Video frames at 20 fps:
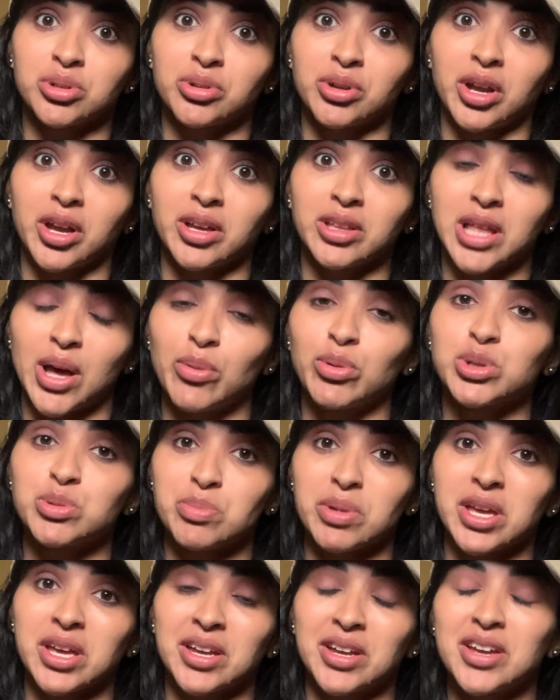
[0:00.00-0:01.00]
Okay, that was
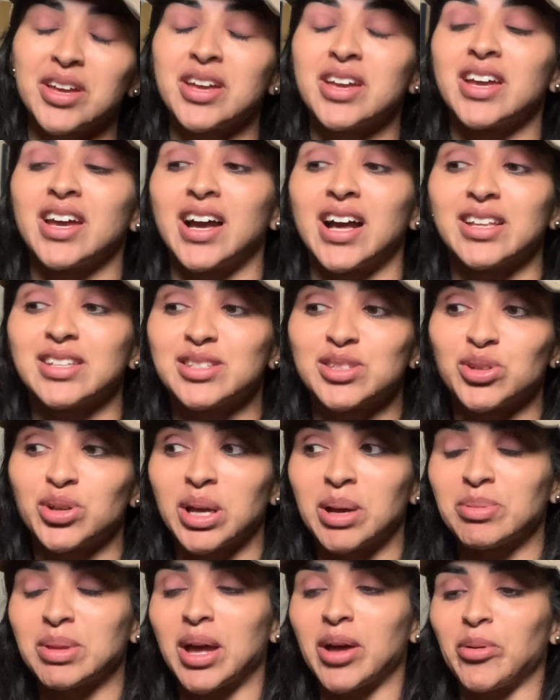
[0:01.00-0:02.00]
me. I still
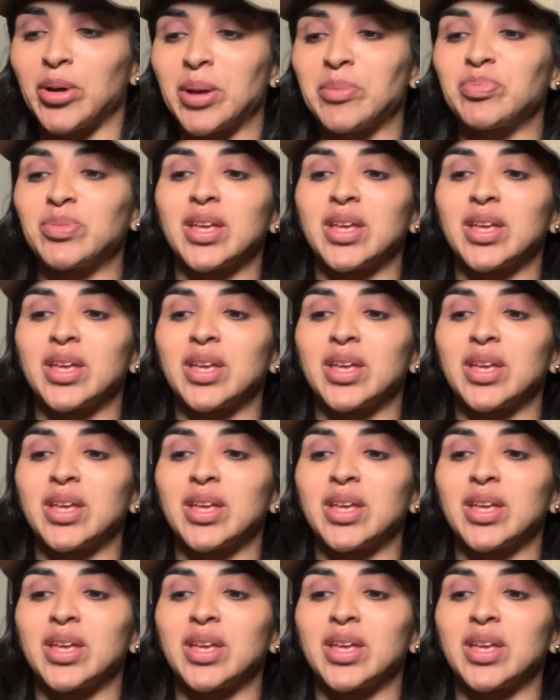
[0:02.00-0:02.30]
am that way.